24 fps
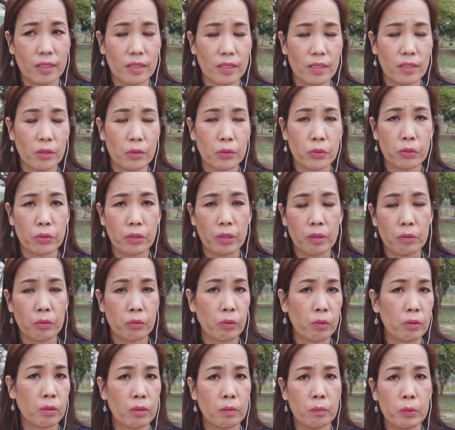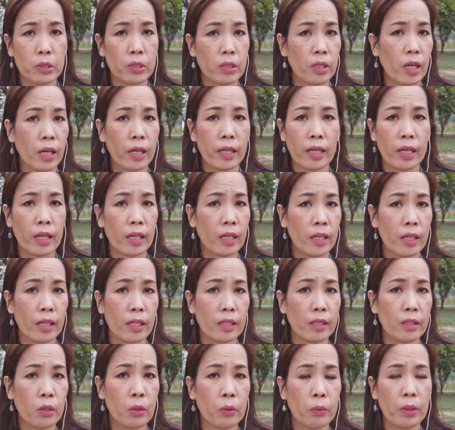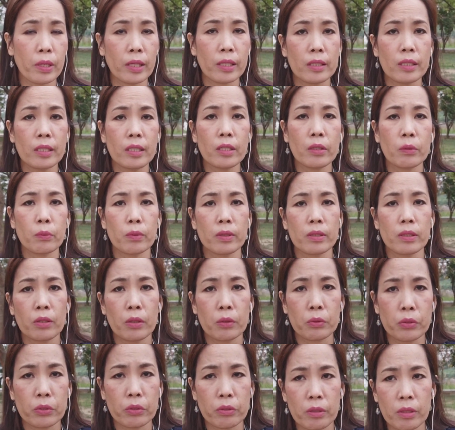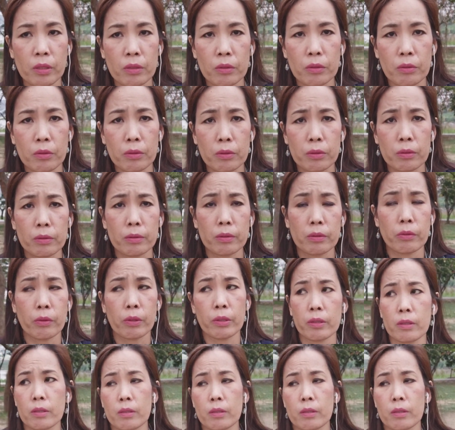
the Australian Royal Commission. I had no idea what the Australian Royal